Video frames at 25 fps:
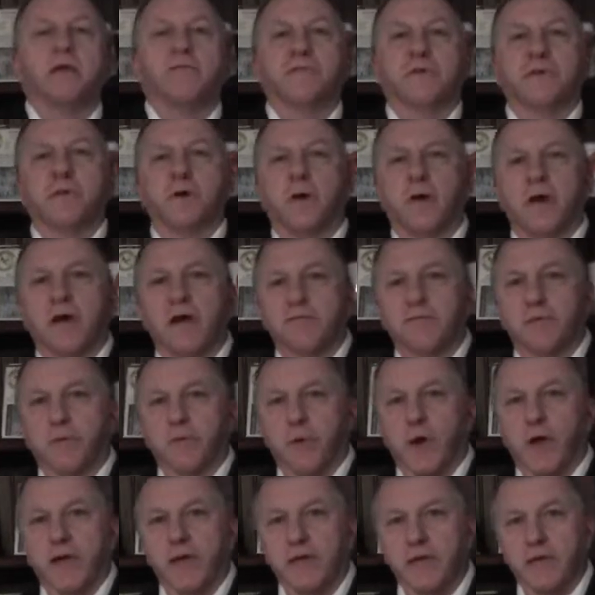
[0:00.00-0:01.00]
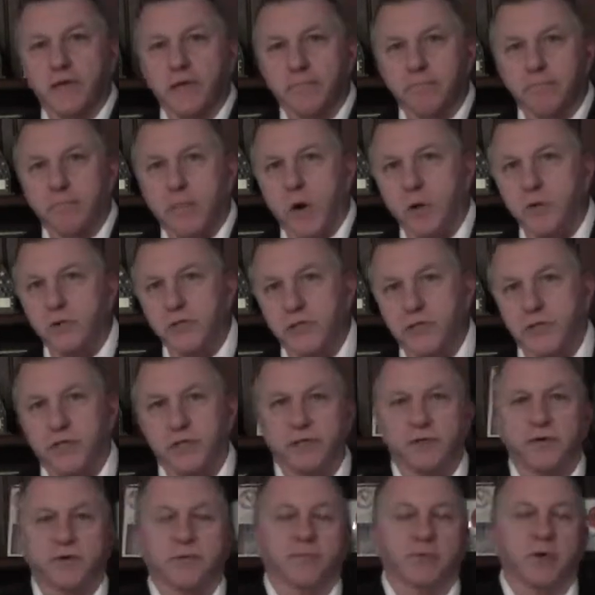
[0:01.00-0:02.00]
if you don't have the right emotion
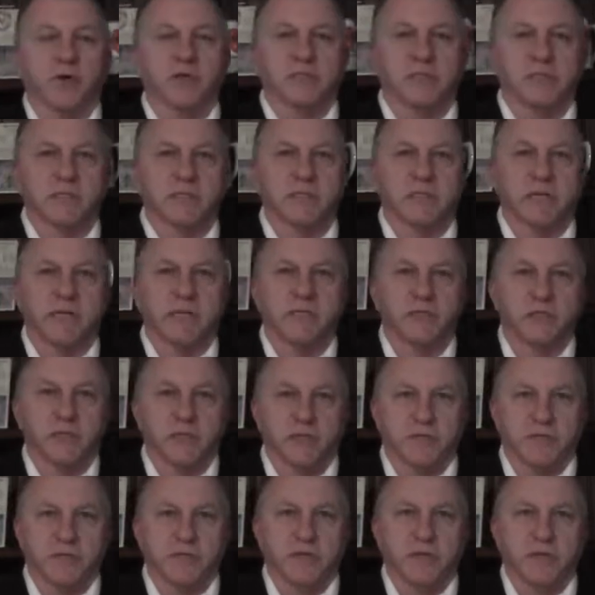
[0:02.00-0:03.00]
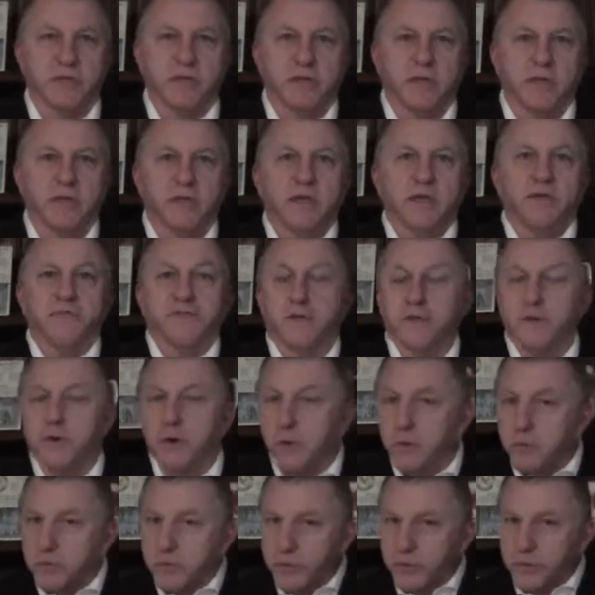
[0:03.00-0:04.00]
in your presentation, if you
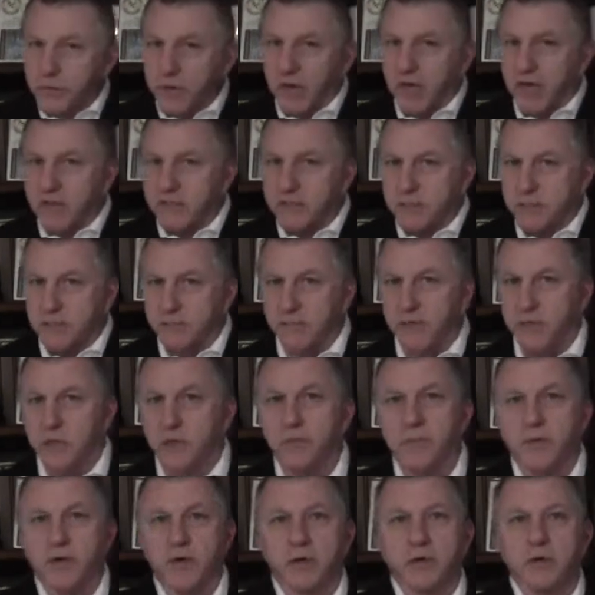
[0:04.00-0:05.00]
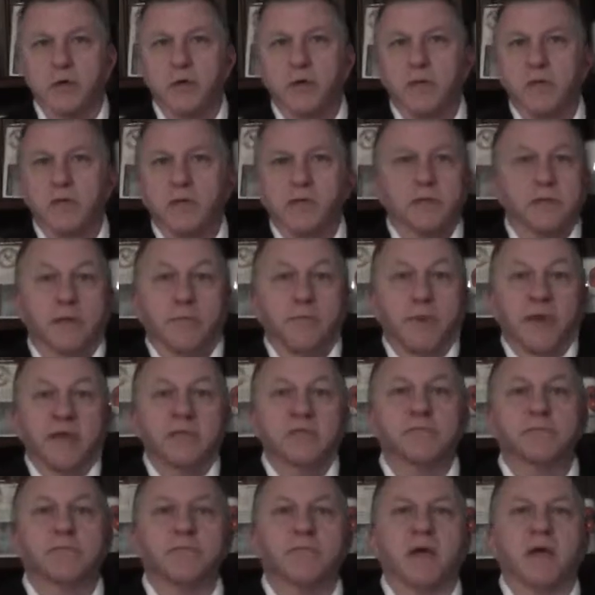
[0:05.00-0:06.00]
don't utilize some humor, the
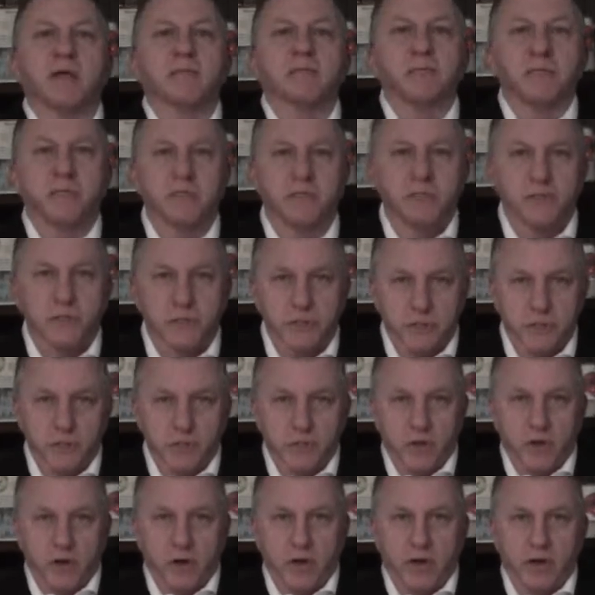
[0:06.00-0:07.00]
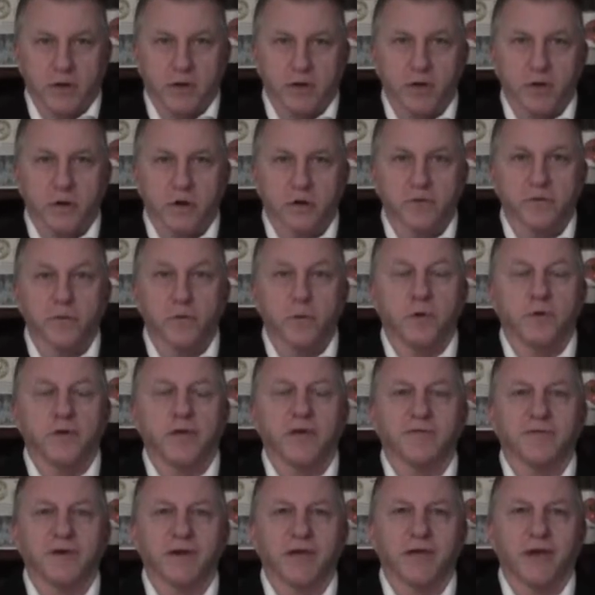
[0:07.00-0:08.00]
best message on earth will
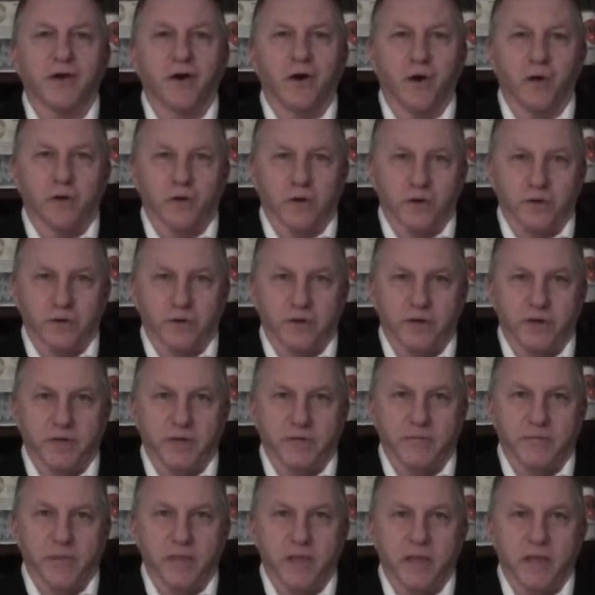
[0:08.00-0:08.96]
never get heard.